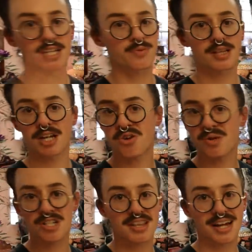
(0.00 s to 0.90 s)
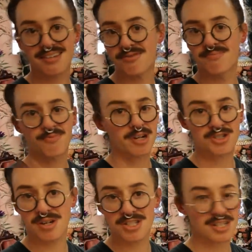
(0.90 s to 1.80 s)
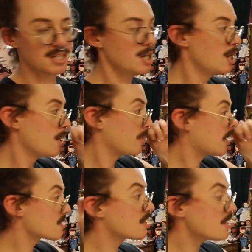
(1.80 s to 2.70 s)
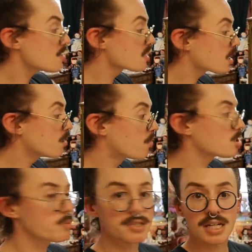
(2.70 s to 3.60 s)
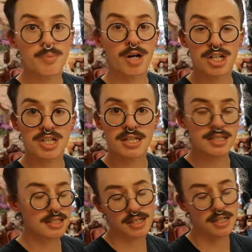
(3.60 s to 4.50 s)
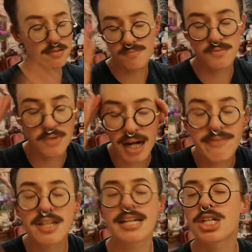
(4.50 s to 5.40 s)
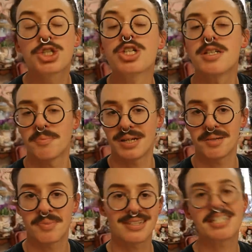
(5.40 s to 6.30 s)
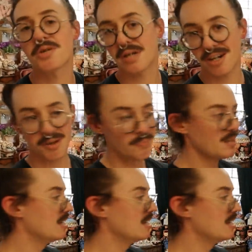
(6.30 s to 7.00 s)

like relinquish that frustration because this is like a multiple day project and yeah. it I feel like it shouldn't be, but yeah. here we are.